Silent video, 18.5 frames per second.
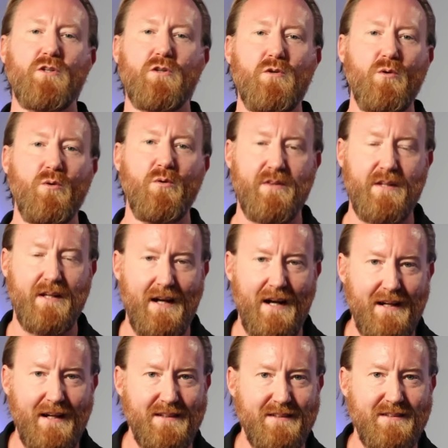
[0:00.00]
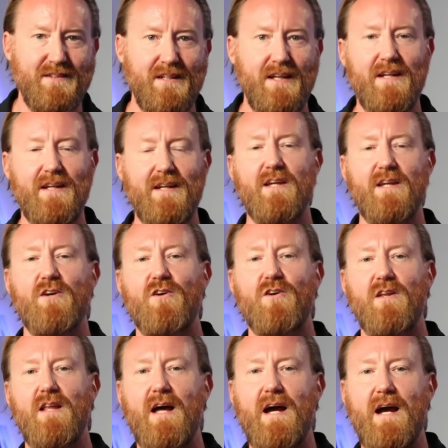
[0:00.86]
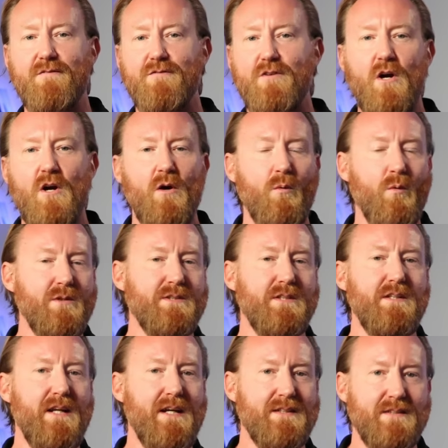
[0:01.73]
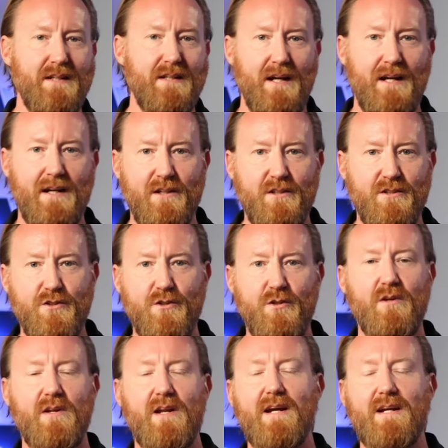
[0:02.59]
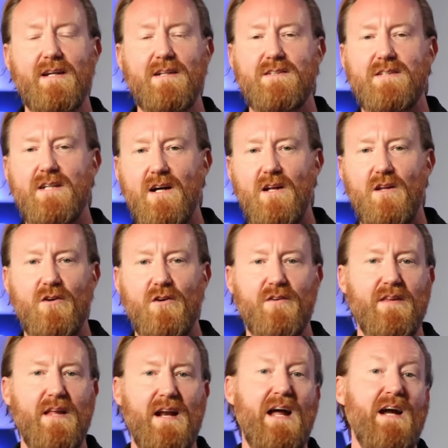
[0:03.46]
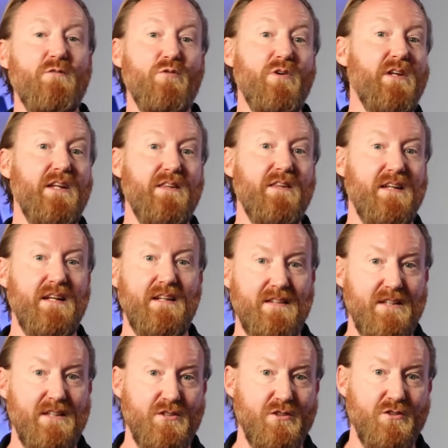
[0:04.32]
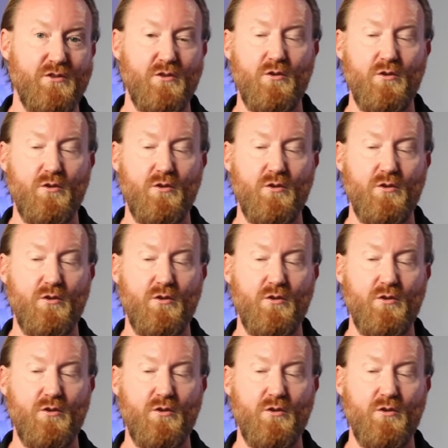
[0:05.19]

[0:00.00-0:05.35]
the cool thing I can say to get her to laugh? What's the next thing I could do that I can tell her that I really think this is